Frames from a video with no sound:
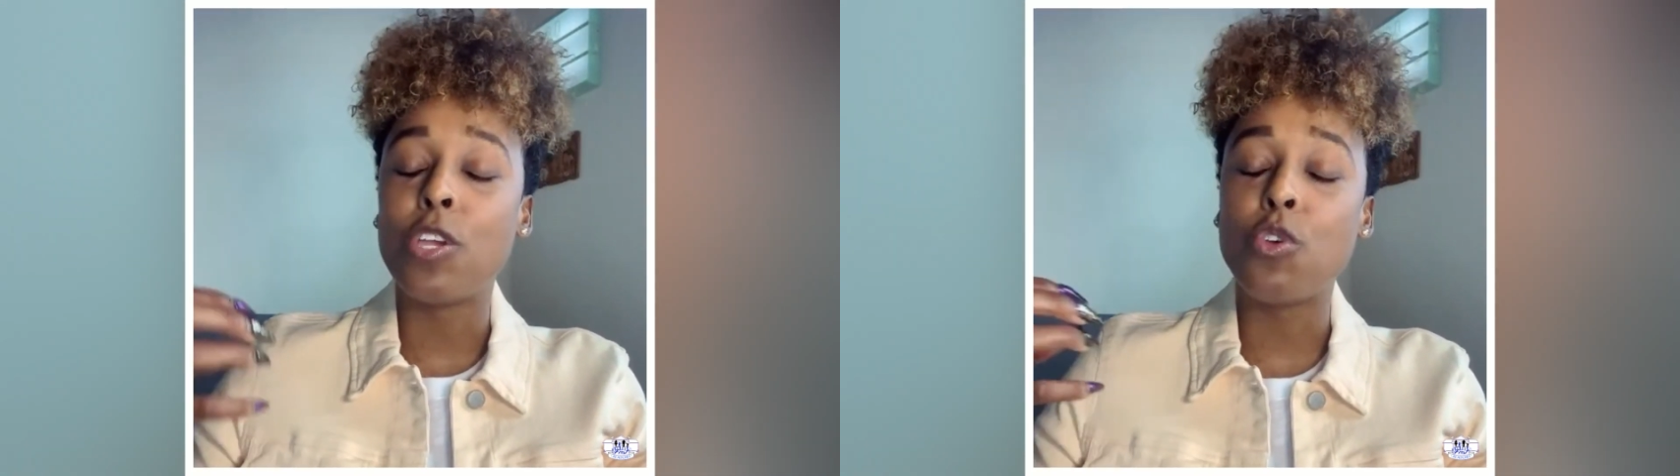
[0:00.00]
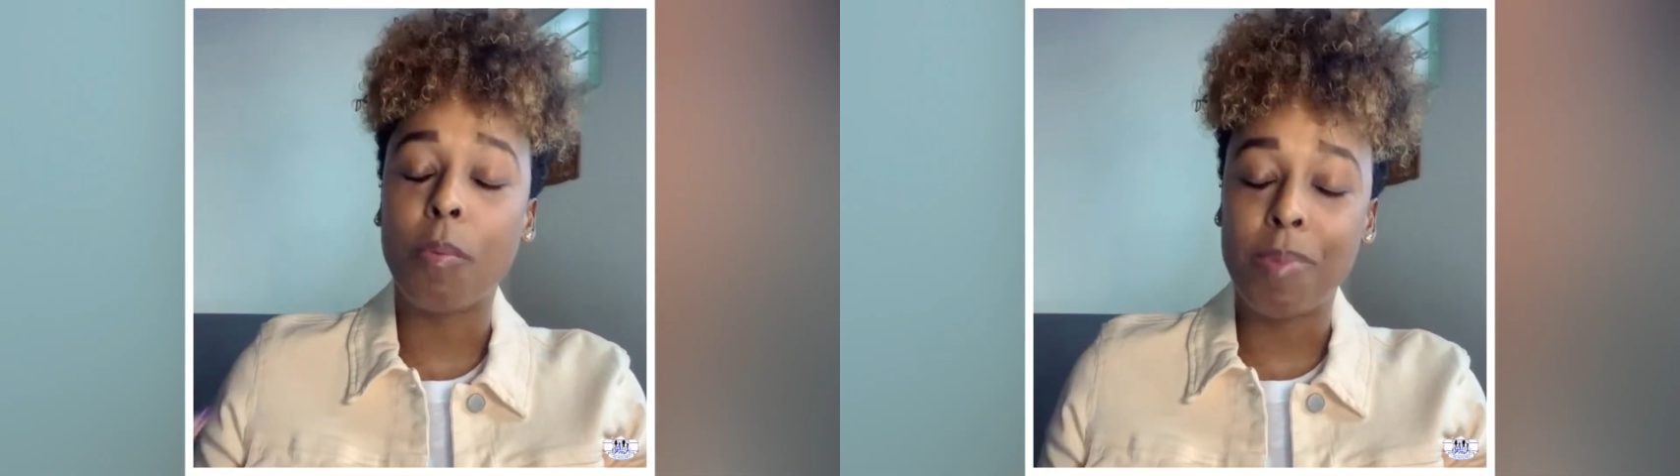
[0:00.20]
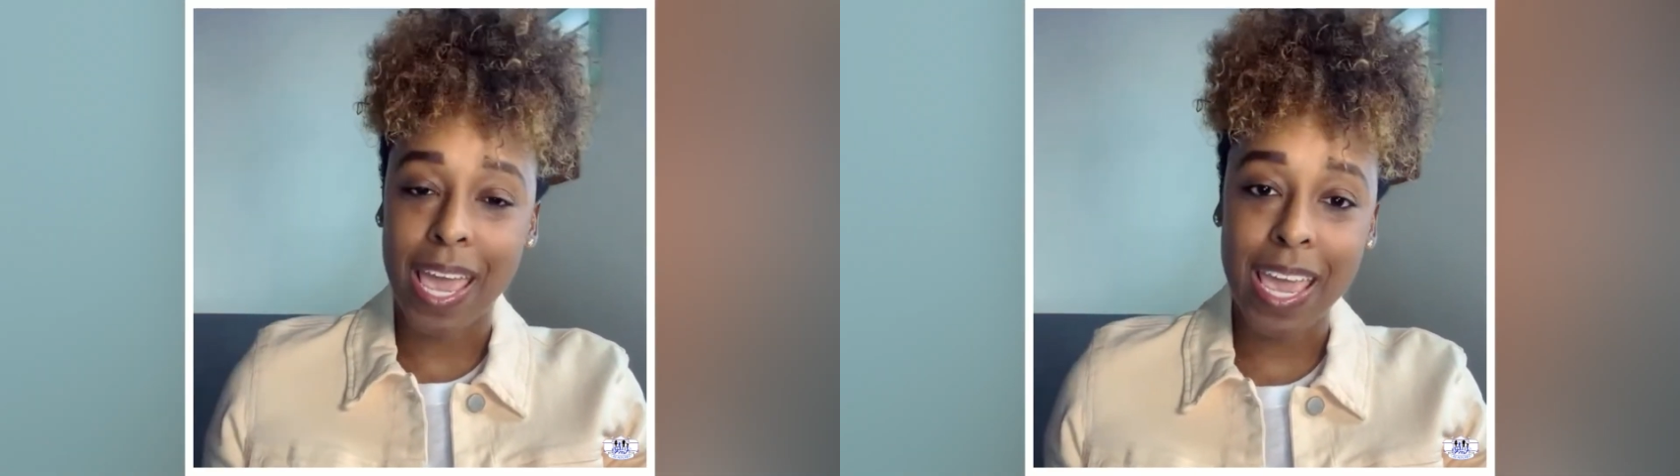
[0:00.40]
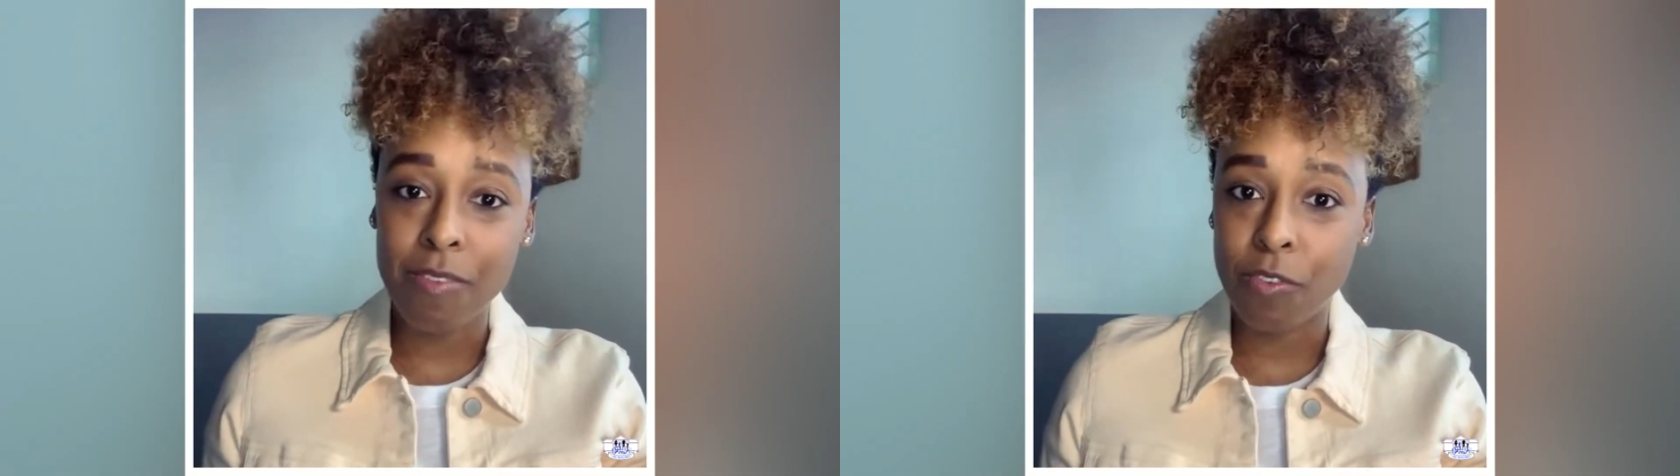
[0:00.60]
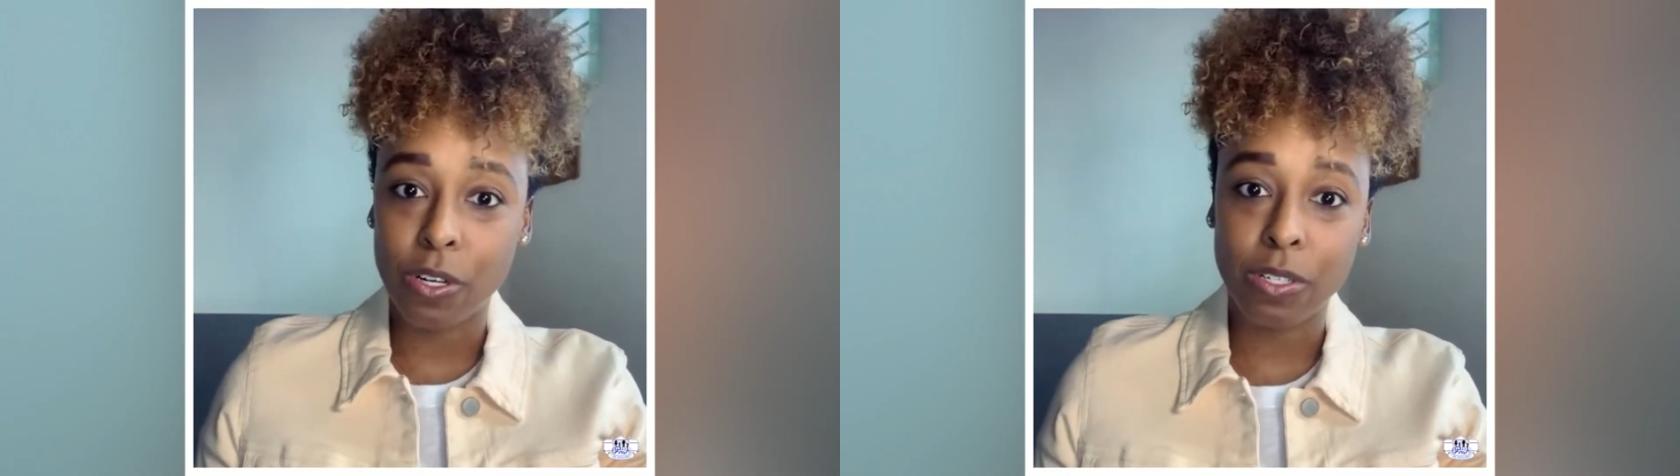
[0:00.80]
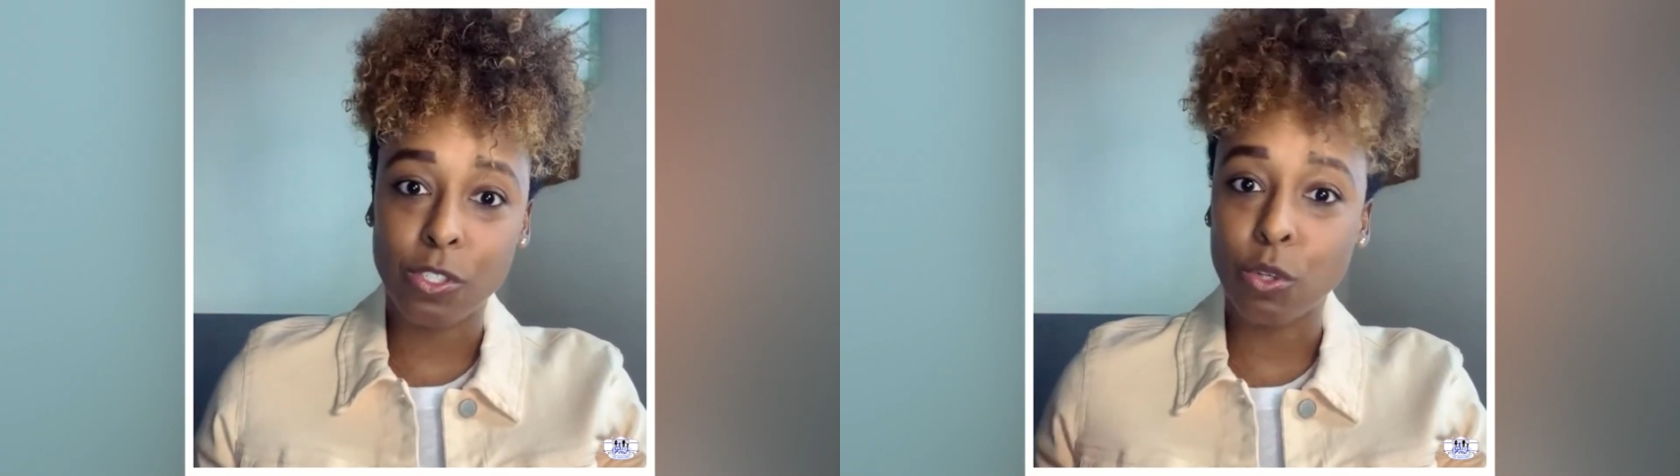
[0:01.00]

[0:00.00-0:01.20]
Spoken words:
your behaviors.